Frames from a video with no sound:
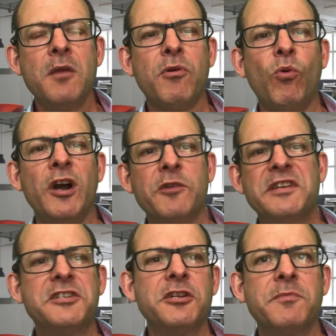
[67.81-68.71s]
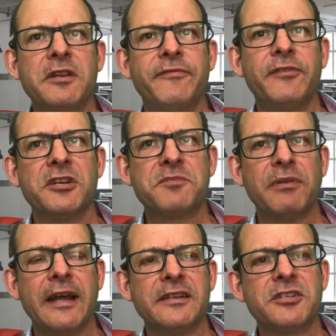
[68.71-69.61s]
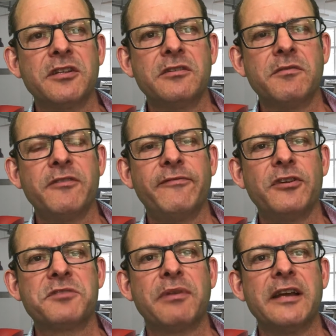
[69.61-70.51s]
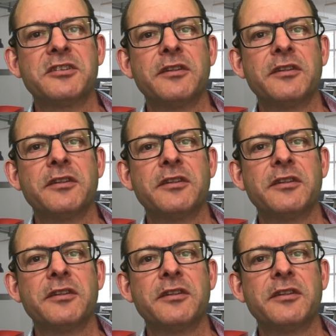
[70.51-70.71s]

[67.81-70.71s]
But why do we do them in the first place? So first place.